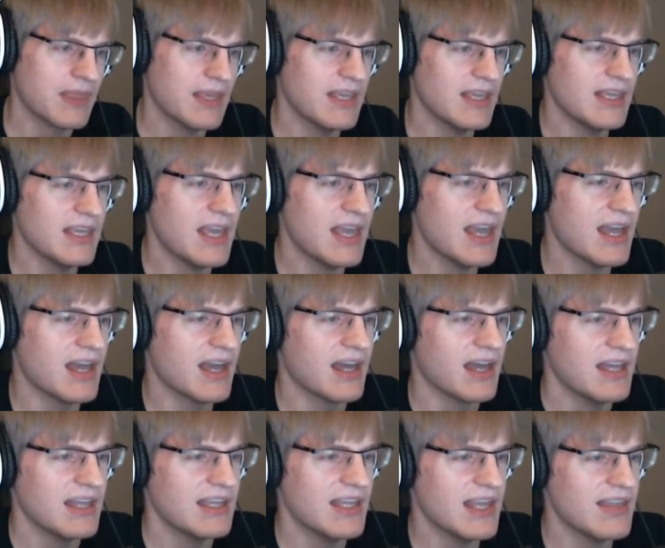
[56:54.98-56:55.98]
Yeah,
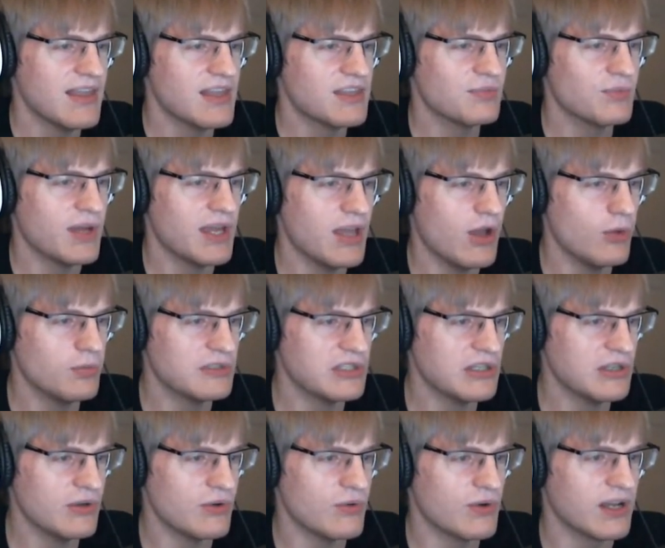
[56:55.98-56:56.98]
that's what I hope
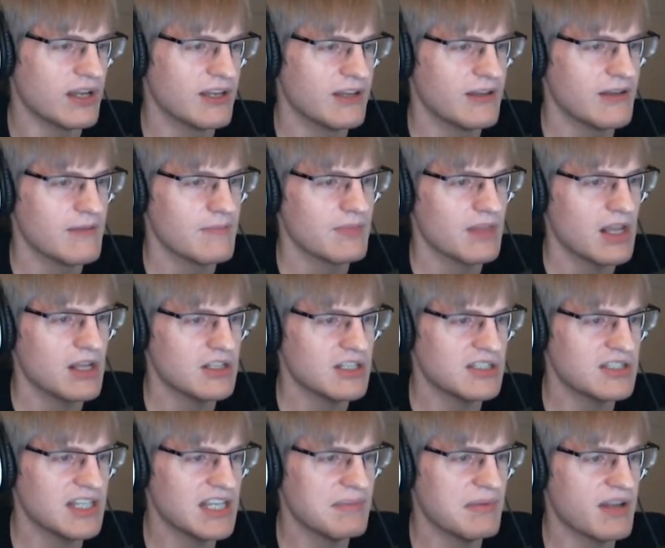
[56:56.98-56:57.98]
too. Just
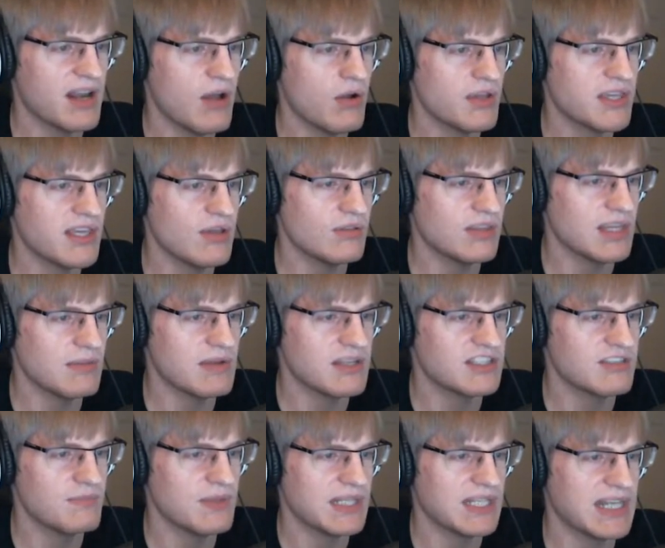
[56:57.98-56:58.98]
think about how cute they must
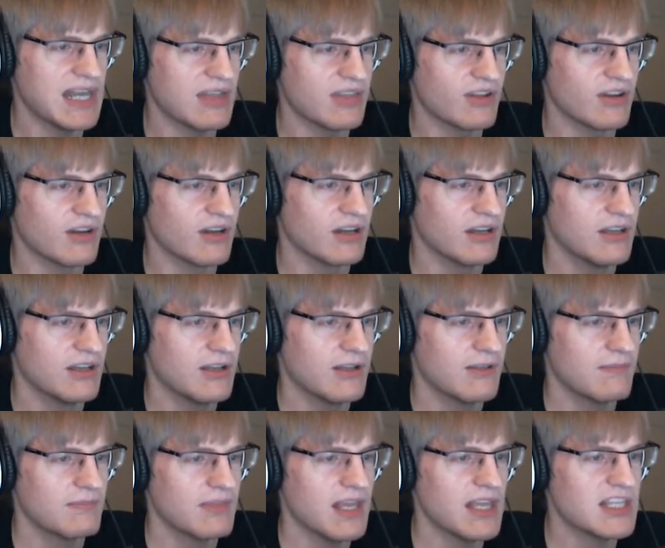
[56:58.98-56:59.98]
have been together.
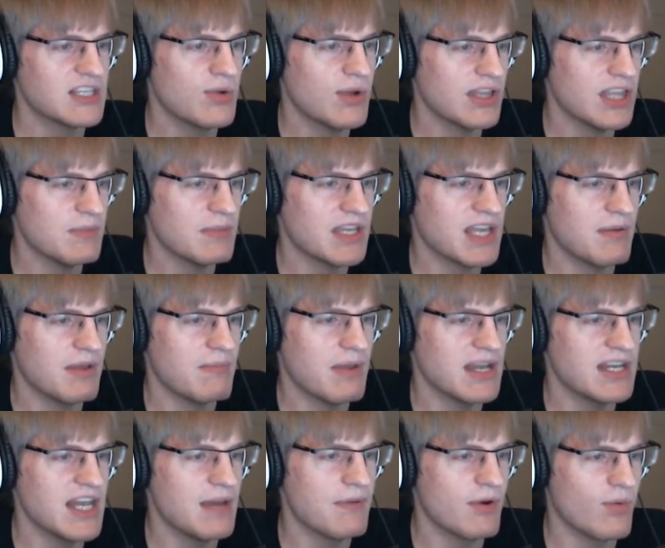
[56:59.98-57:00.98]
It's quickly becoming
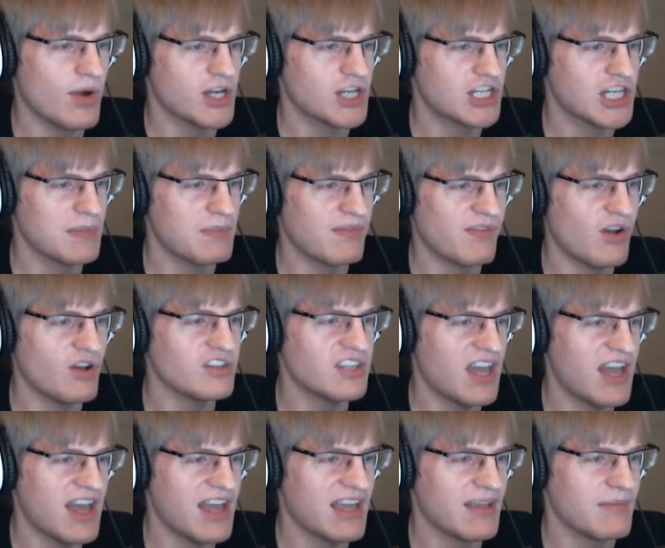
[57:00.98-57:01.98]
my #1 ship of all
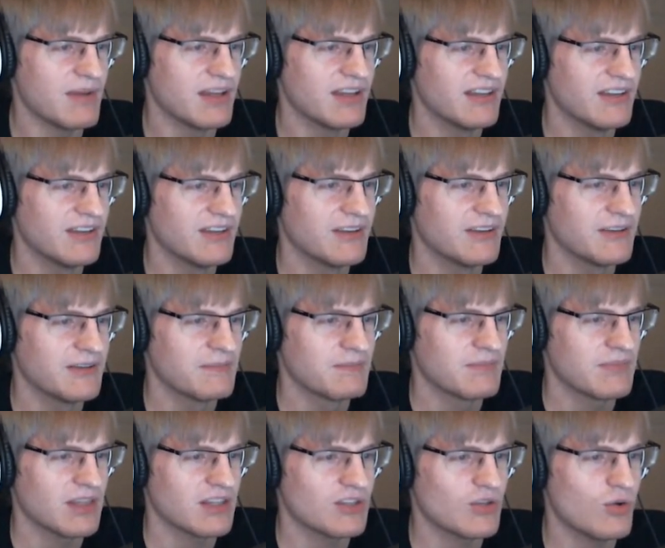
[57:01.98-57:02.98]
time.
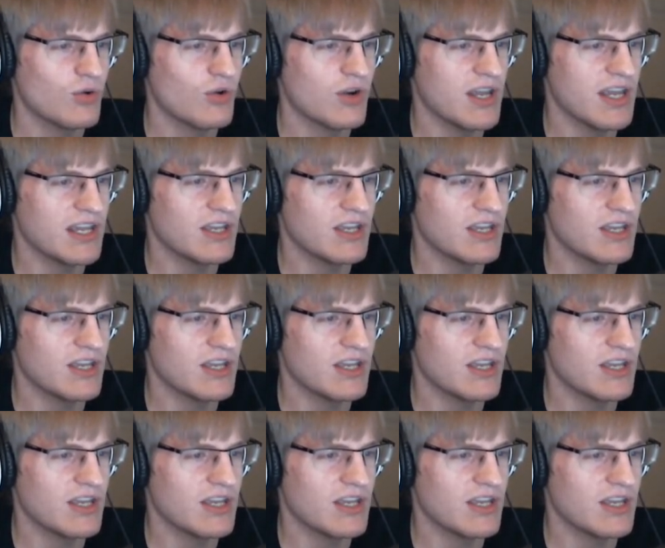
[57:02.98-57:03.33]
Tori